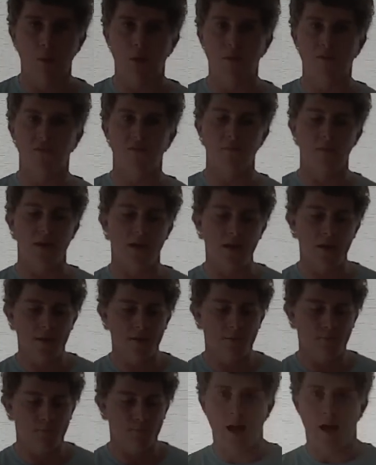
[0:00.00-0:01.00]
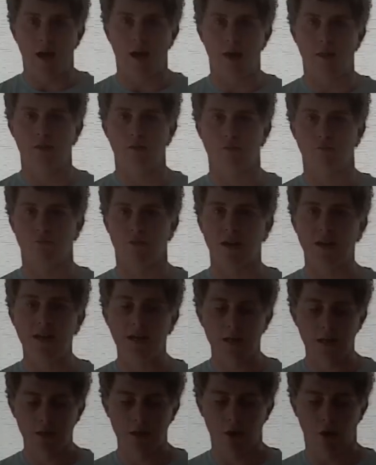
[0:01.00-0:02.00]
big one for me. The
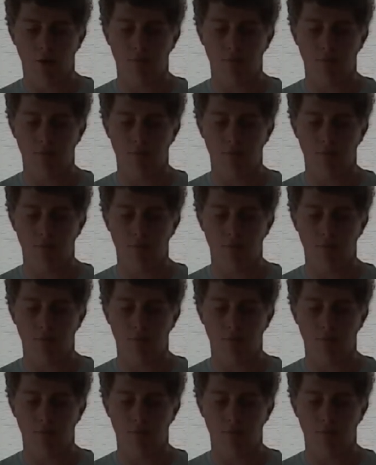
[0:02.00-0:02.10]
reader